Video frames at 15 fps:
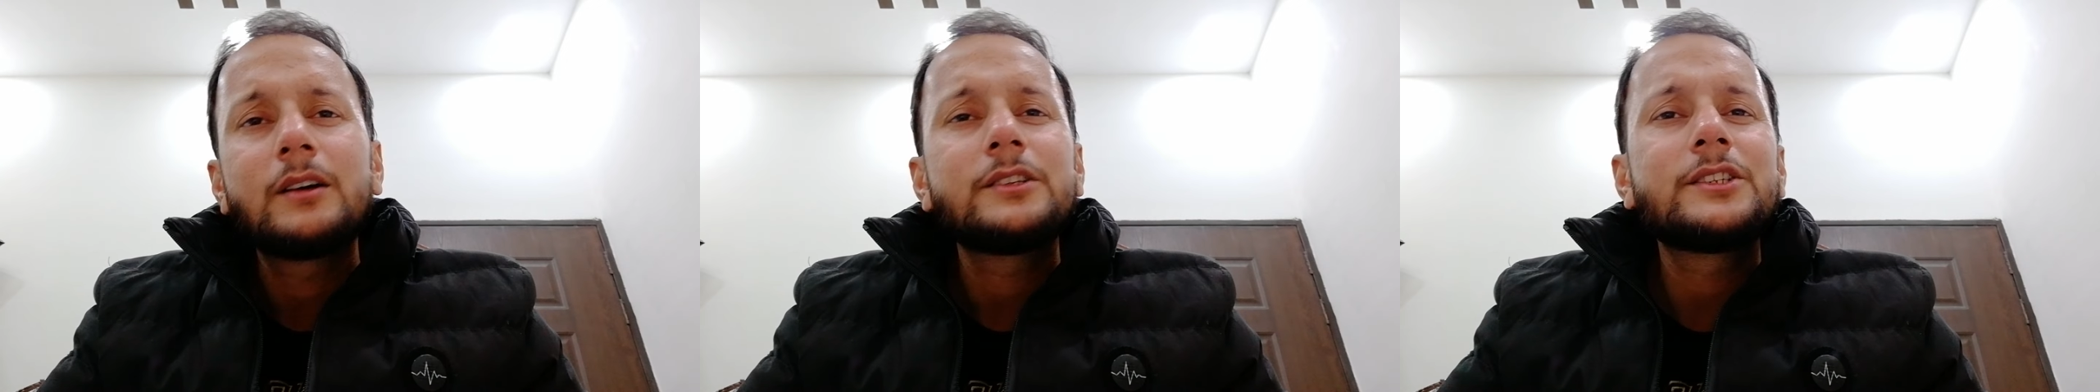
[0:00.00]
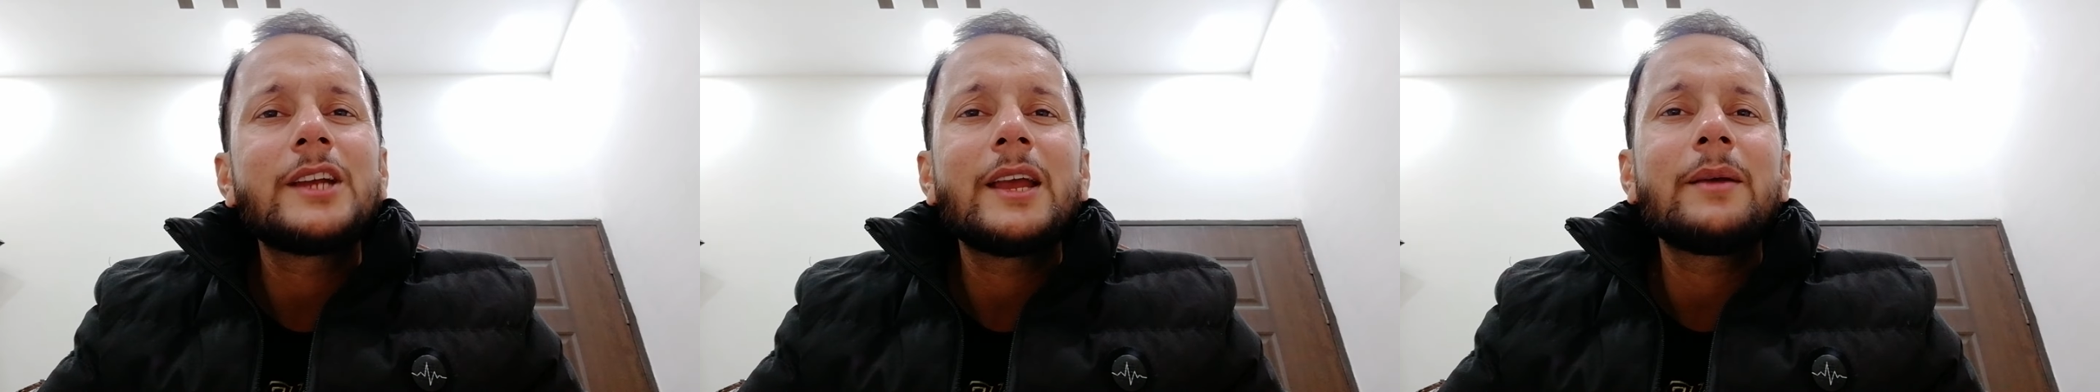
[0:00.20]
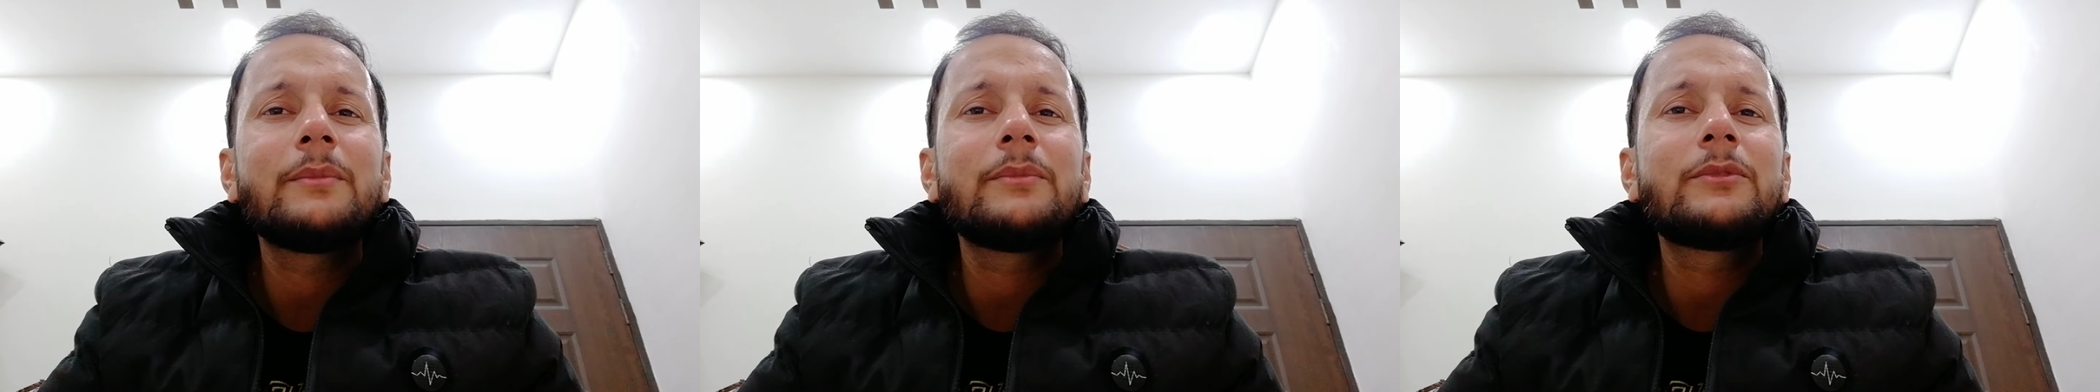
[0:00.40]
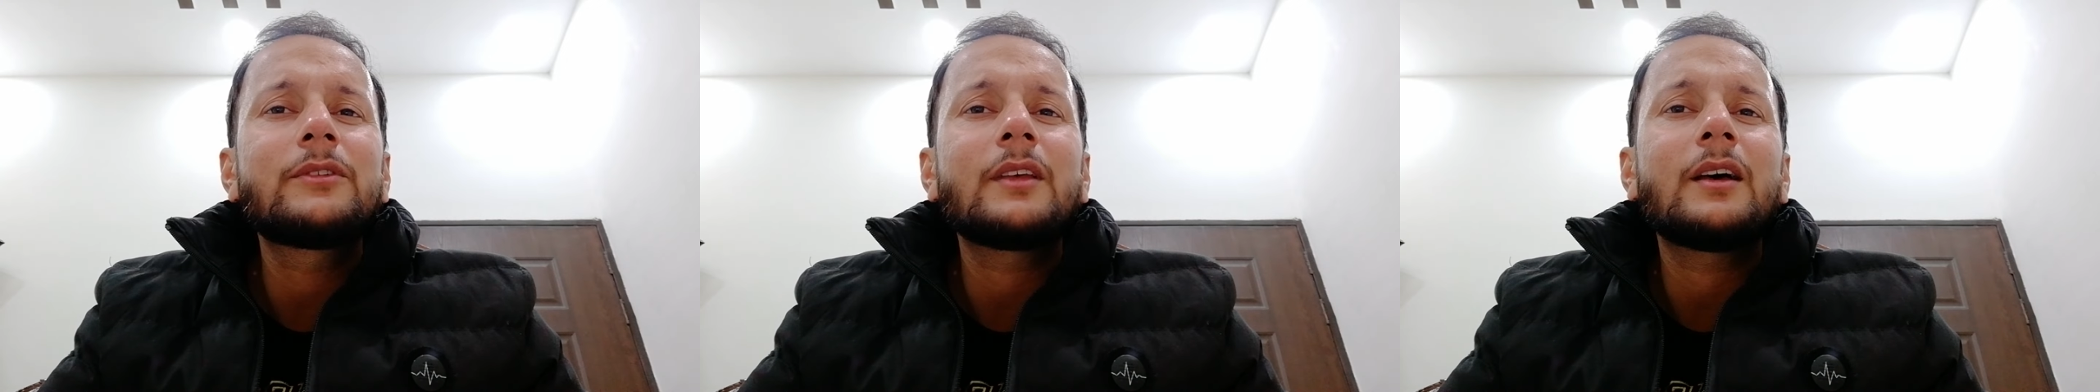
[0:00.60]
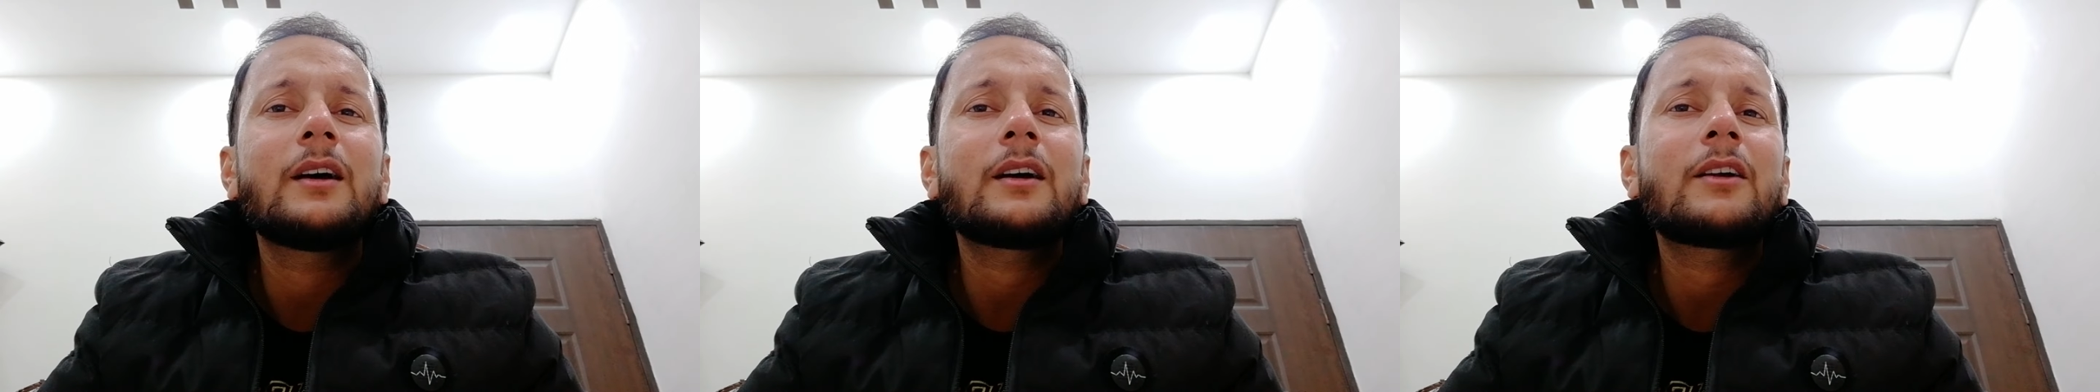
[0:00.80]
James'
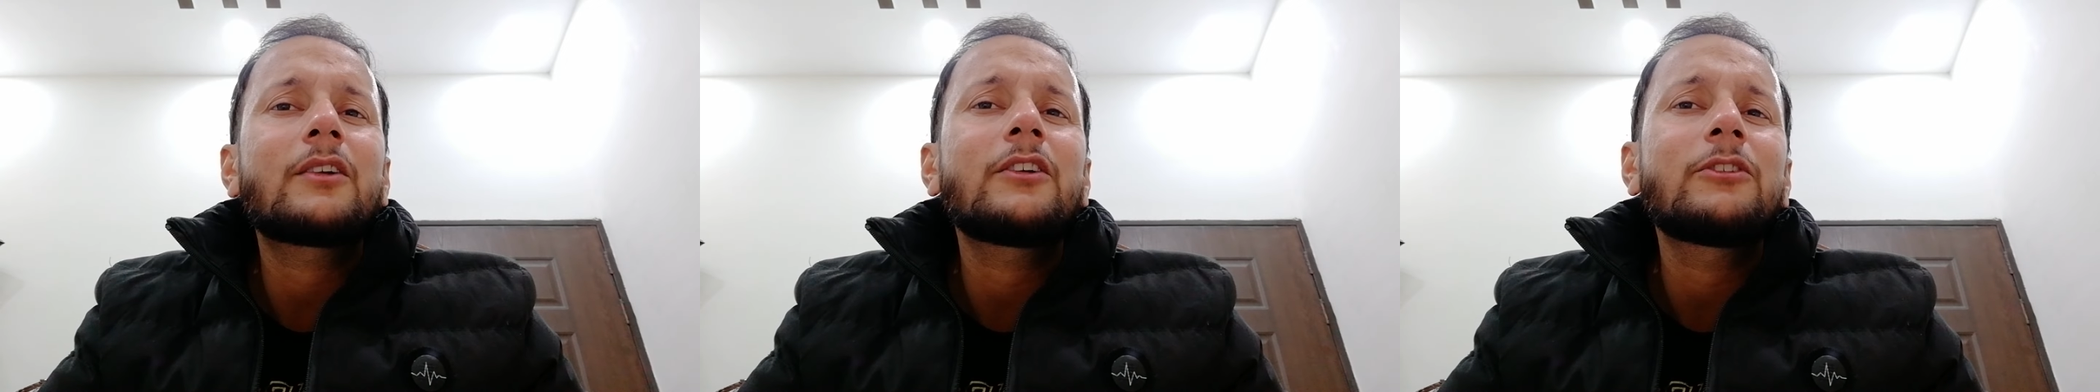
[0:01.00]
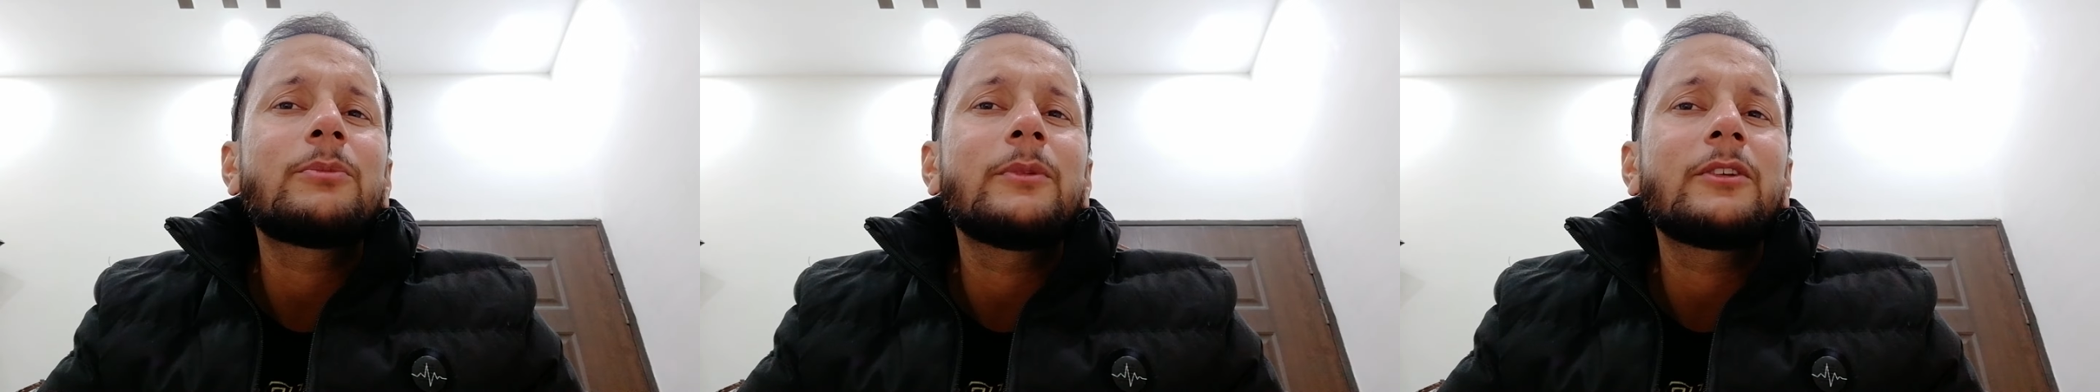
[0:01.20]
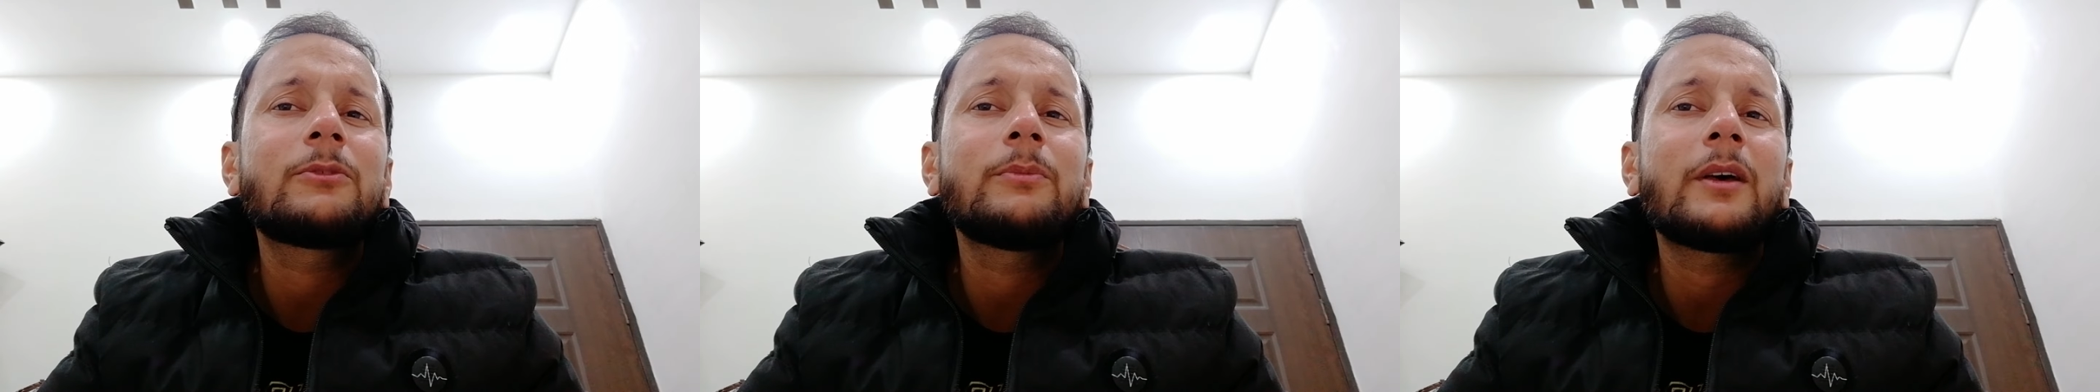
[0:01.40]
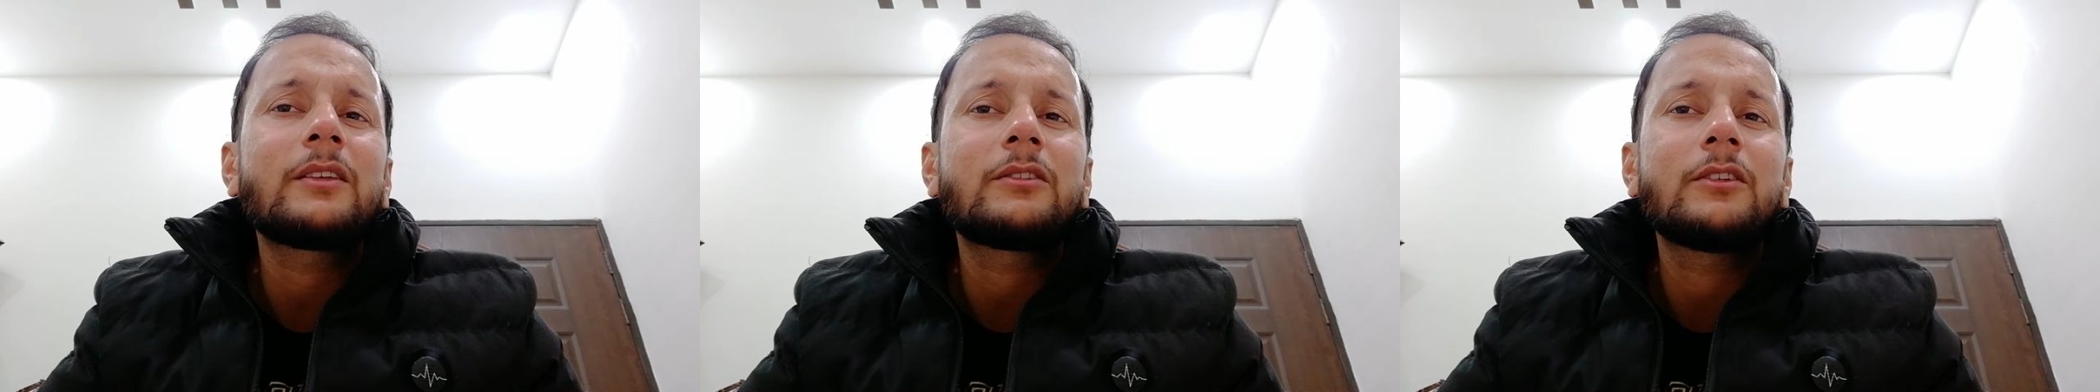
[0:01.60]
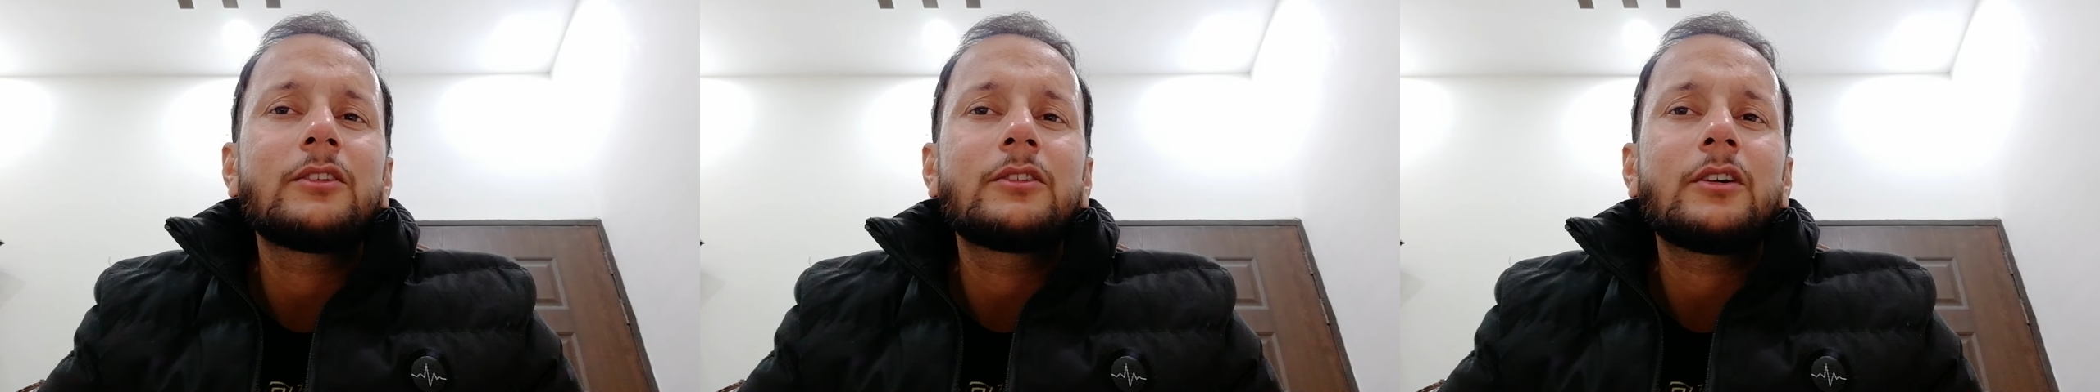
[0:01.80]
uh, Christmas
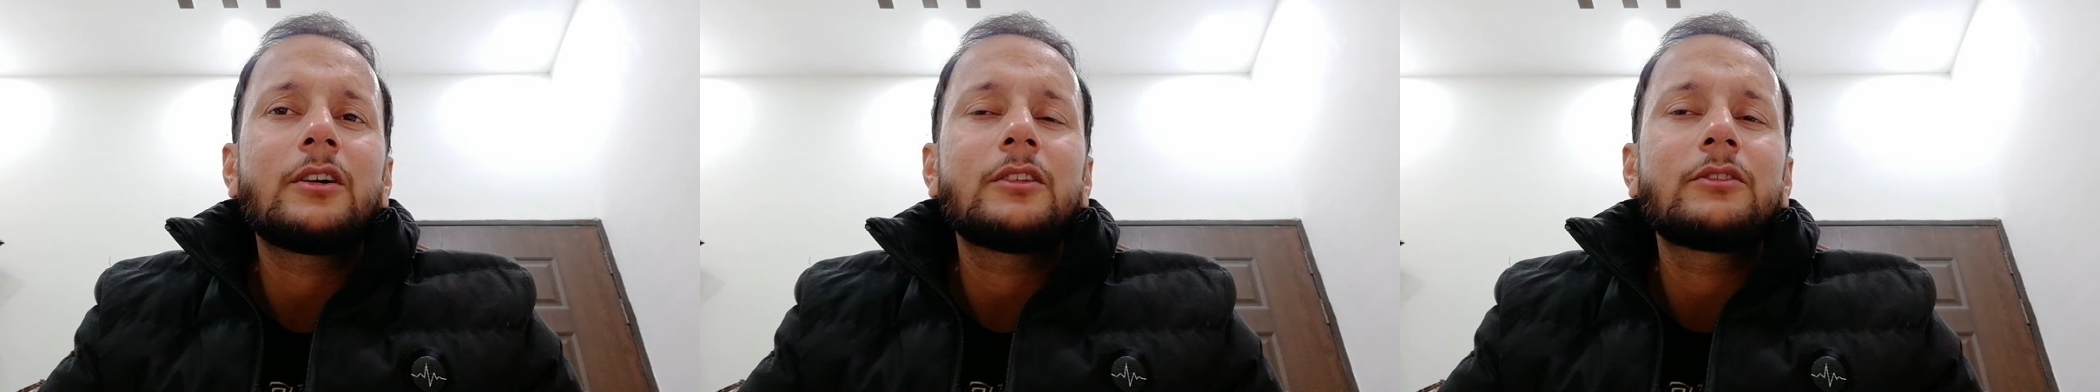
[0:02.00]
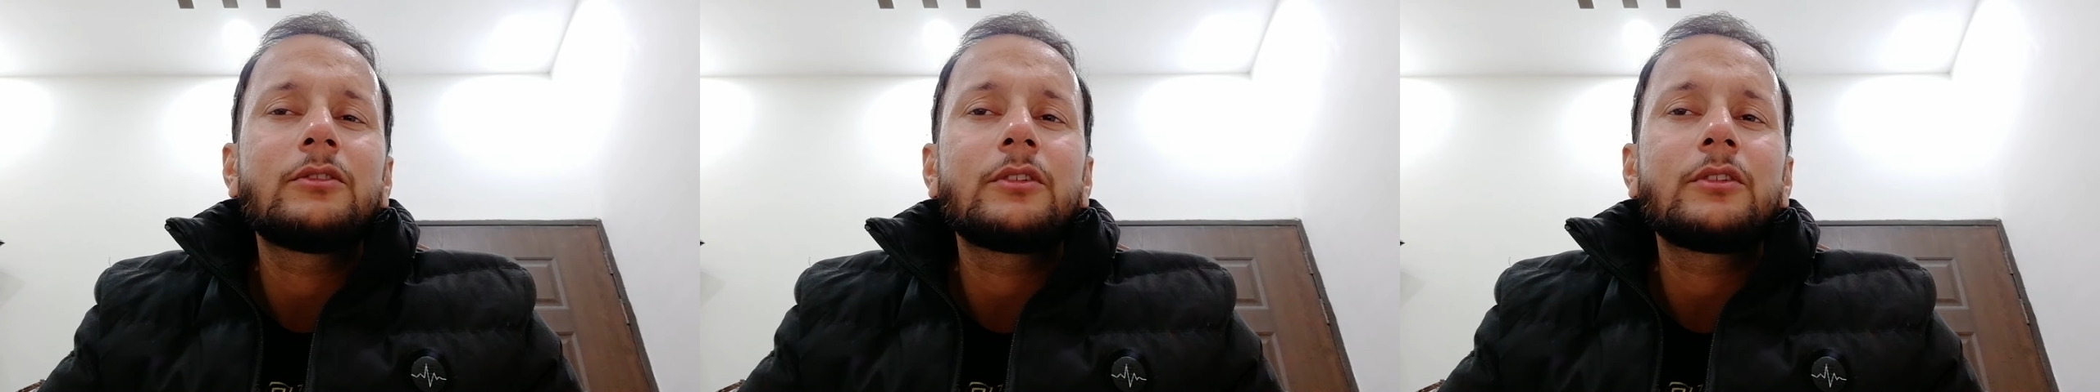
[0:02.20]
message also